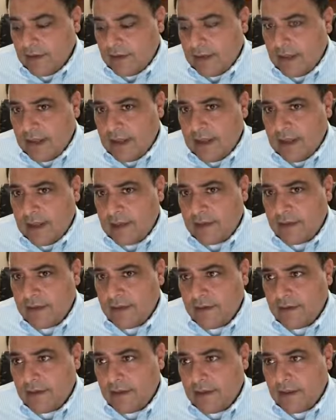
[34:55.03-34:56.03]

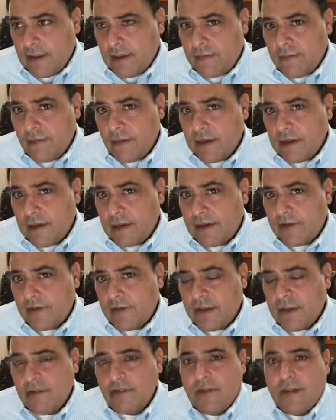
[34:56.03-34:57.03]
And if you're getting
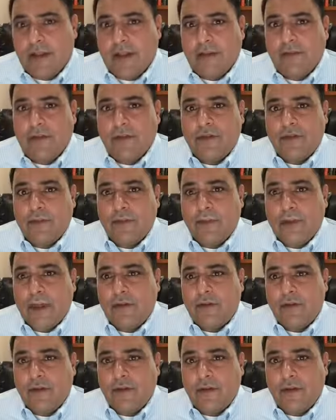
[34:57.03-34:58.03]
SIGA levels
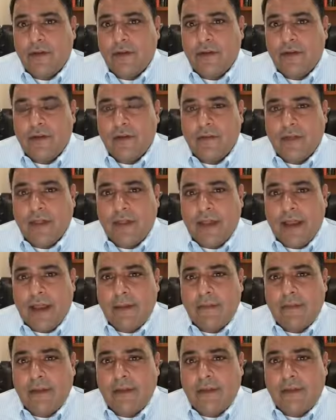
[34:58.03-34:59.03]
measured with a
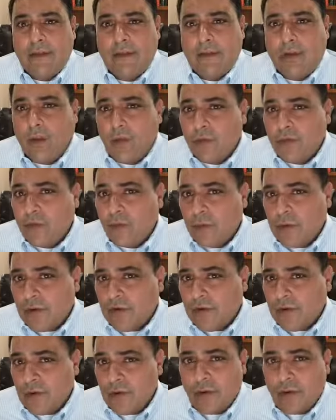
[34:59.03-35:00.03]
lab test that's also
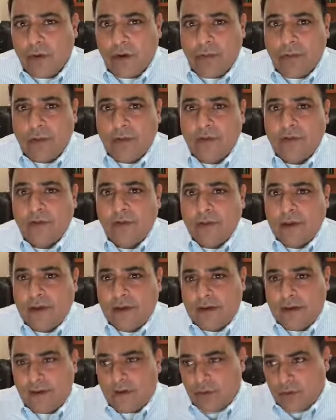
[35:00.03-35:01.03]
measuring your hormones,
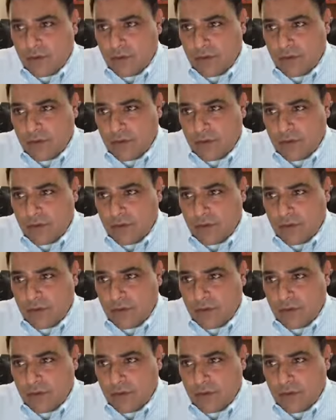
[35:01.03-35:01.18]
like an adrenal